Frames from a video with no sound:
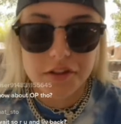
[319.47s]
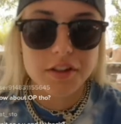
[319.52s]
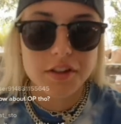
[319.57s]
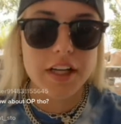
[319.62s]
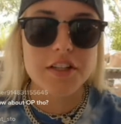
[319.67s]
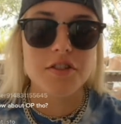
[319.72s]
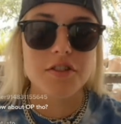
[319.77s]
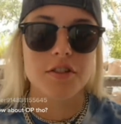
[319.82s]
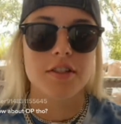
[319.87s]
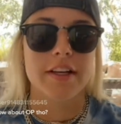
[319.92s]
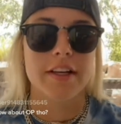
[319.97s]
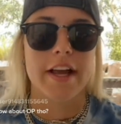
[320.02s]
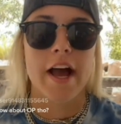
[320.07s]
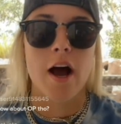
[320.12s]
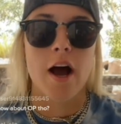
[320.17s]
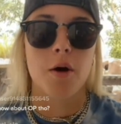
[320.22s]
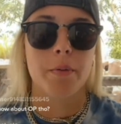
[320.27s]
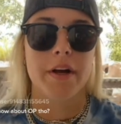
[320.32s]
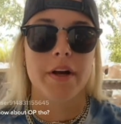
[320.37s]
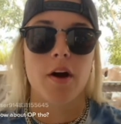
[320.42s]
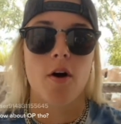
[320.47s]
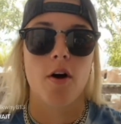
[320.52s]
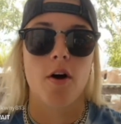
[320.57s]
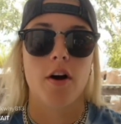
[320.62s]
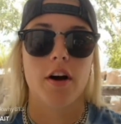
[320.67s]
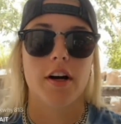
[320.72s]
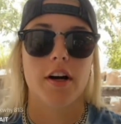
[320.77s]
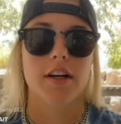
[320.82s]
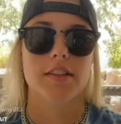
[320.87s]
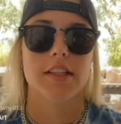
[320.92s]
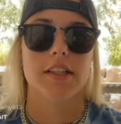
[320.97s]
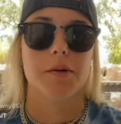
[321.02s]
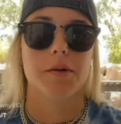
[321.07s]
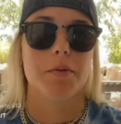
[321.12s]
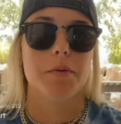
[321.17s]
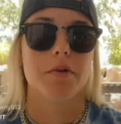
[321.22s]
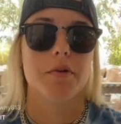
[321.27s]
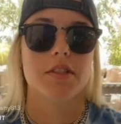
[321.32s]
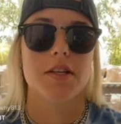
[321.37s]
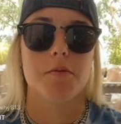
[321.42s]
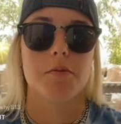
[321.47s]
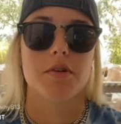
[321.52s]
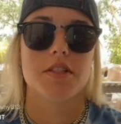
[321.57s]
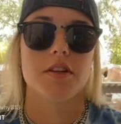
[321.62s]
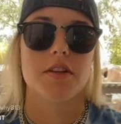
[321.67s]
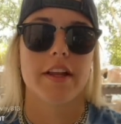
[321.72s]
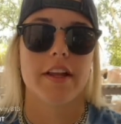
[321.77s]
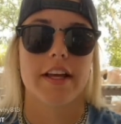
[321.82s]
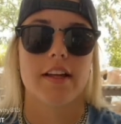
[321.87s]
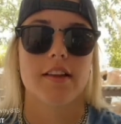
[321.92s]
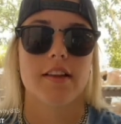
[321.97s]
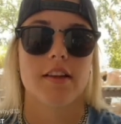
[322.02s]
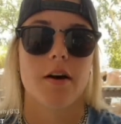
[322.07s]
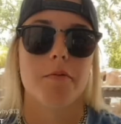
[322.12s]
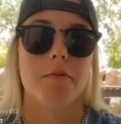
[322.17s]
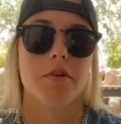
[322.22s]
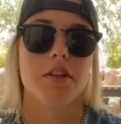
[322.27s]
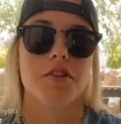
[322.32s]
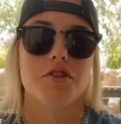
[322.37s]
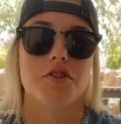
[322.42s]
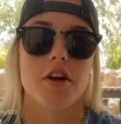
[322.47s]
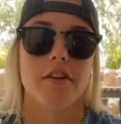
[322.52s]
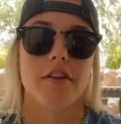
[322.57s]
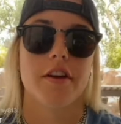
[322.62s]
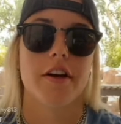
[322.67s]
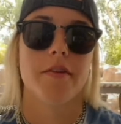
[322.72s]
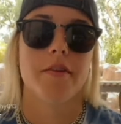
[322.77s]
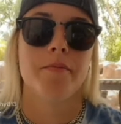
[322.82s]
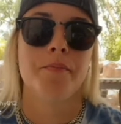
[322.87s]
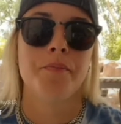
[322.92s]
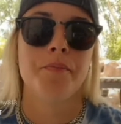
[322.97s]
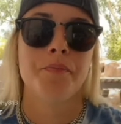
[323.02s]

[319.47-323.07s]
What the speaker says: that's just, like, how we are. And, like, we both said we're still, like, in love with each other.